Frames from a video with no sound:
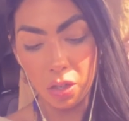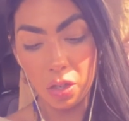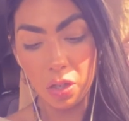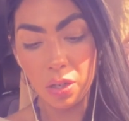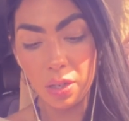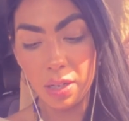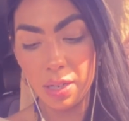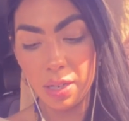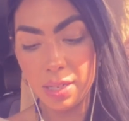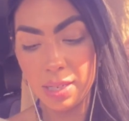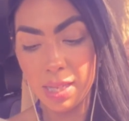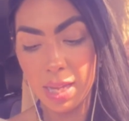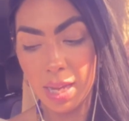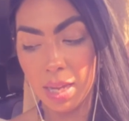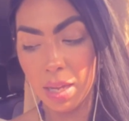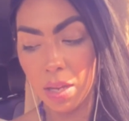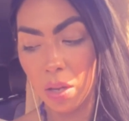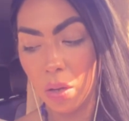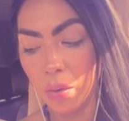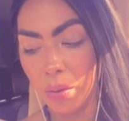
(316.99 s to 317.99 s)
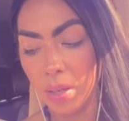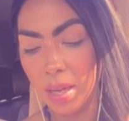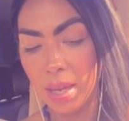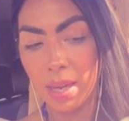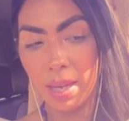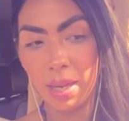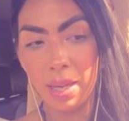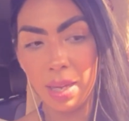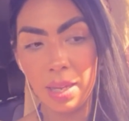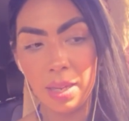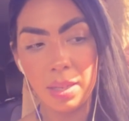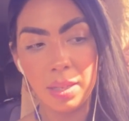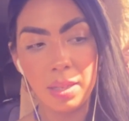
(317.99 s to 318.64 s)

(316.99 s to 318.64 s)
You're going to say, okay,